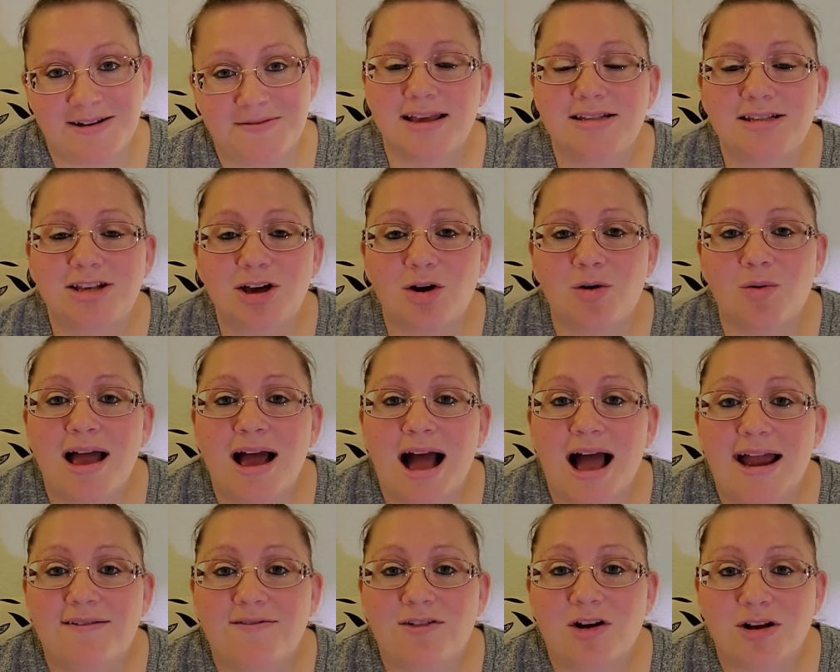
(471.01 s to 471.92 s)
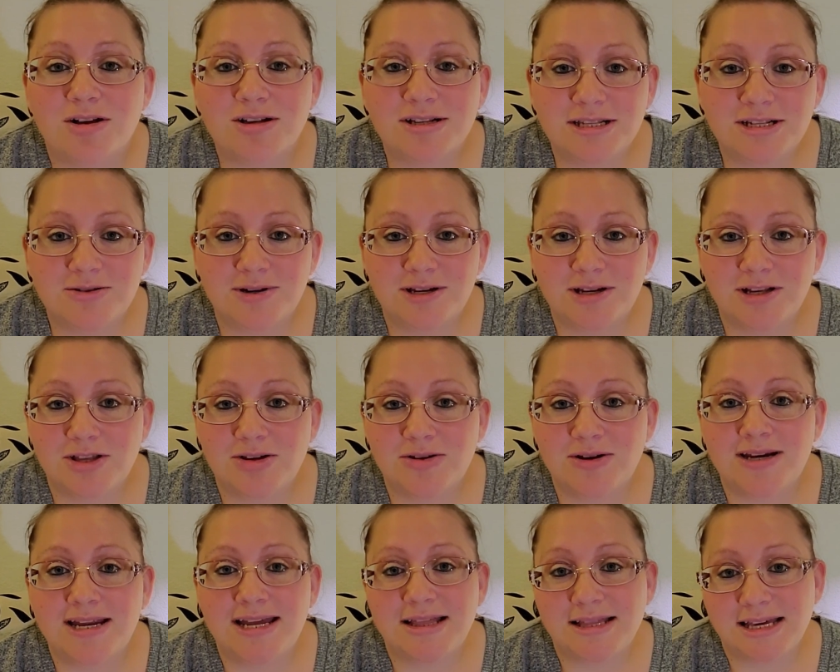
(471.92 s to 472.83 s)
So I've also
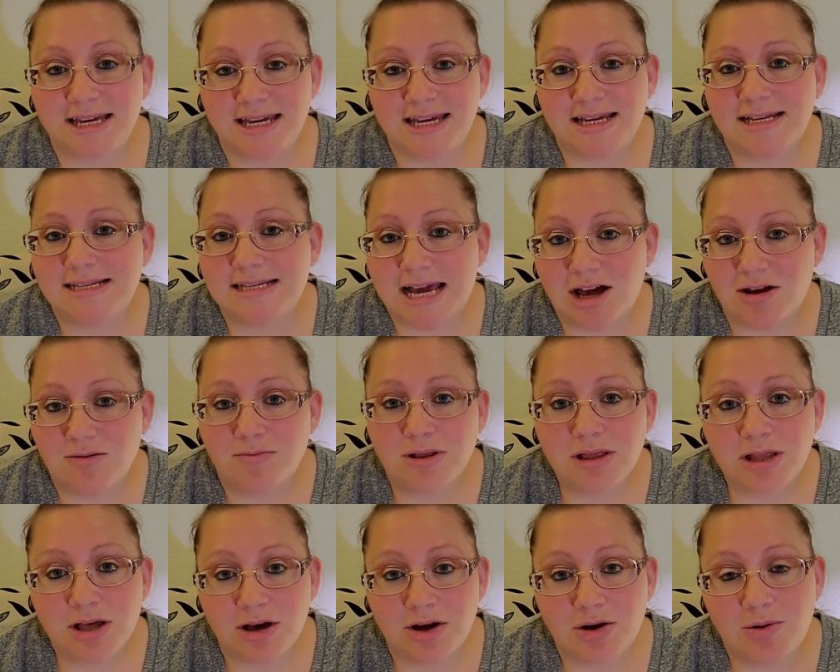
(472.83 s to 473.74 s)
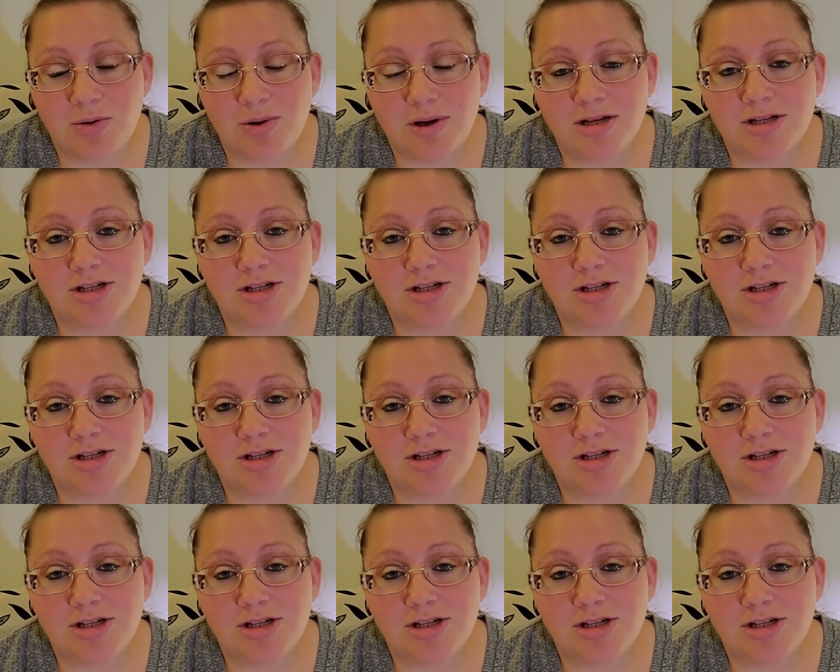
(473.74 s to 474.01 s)
included a link down below